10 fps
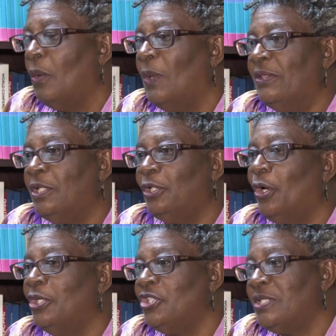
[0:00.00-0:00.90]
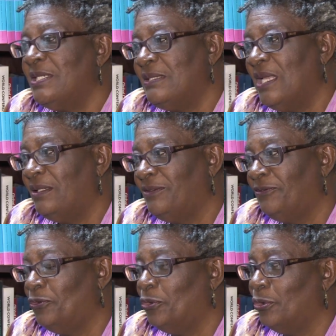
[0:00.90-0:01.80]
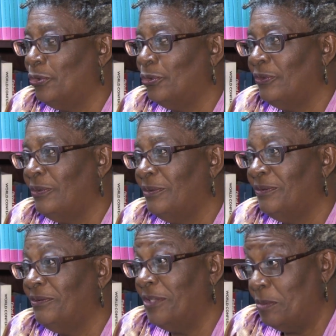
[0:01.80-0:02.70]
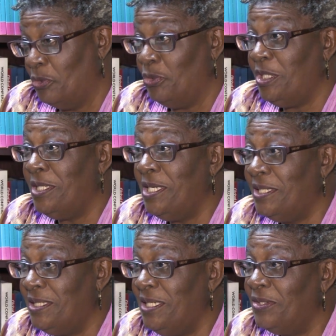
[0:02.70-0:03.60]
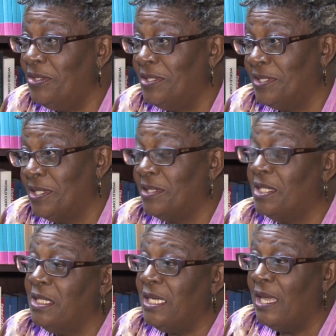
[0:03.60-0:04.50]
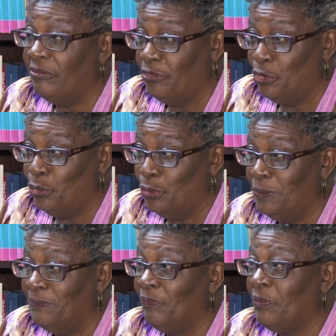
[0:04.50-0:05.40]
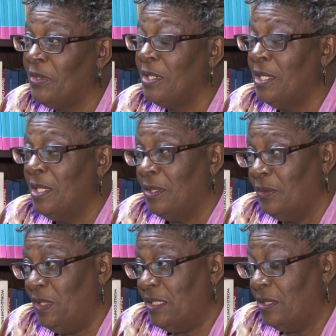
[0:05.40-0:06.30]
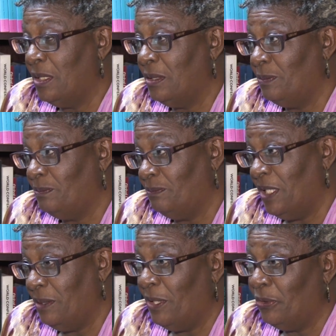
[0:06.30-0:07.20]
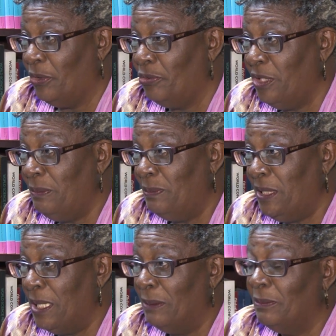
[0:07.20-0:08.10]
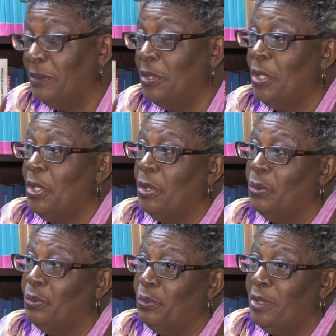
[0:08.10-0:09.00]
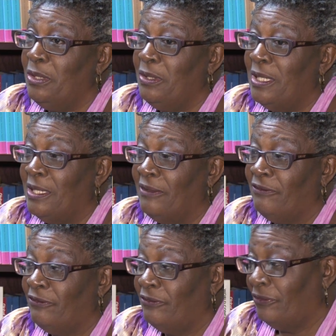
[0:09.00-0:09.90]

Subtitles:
Well, the launch is set for February the 18th. It's a Sunday afternoon. We start up at about 3 p.m. We have